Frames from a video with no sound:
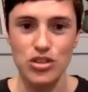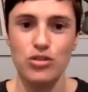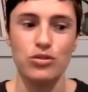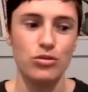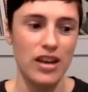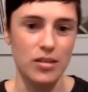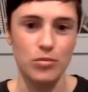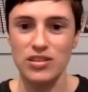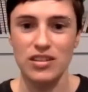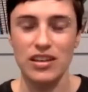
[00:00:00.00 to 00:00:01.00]
to
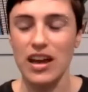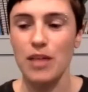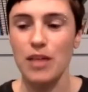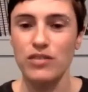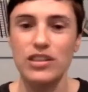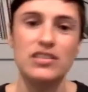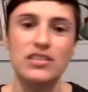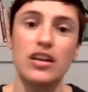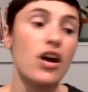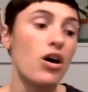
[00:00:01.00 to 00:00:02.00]
animals that they'd had
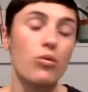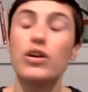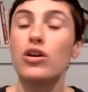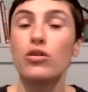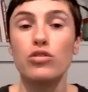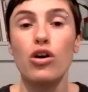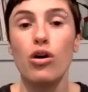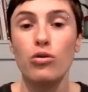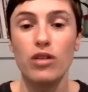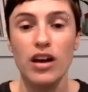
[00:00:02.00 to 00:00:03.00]
previously. We don't know